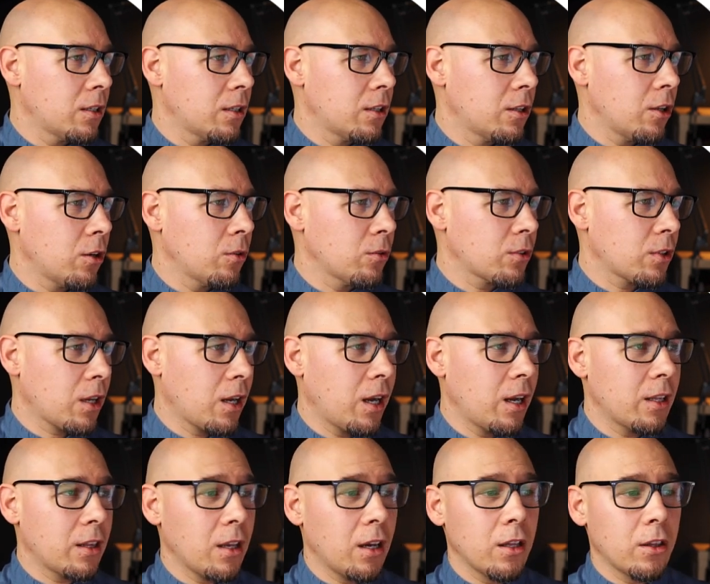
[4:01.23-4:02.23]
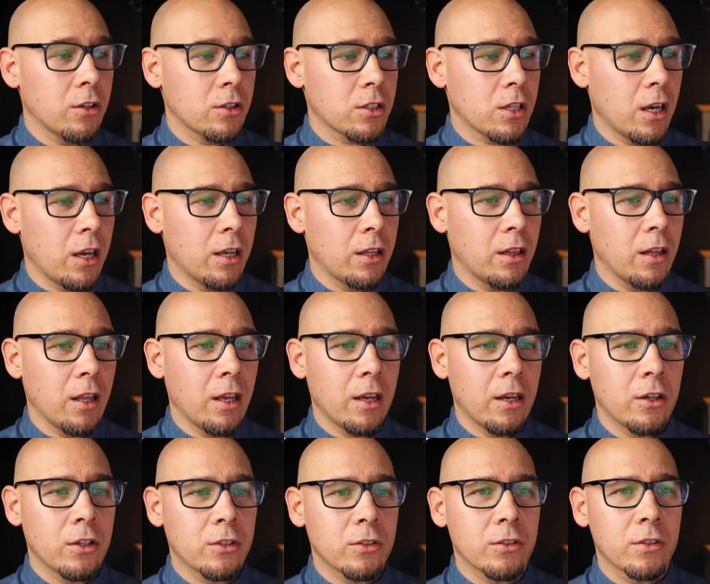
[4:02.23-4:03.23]
don't hide other slide
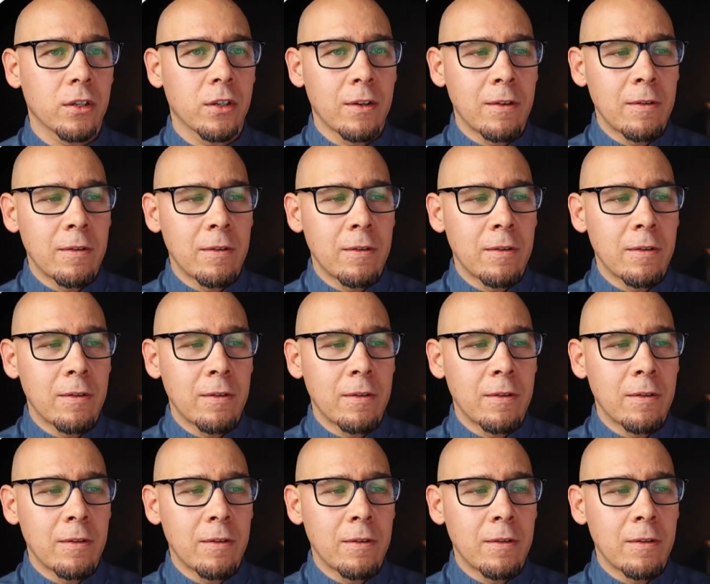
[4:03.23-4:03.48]
layers.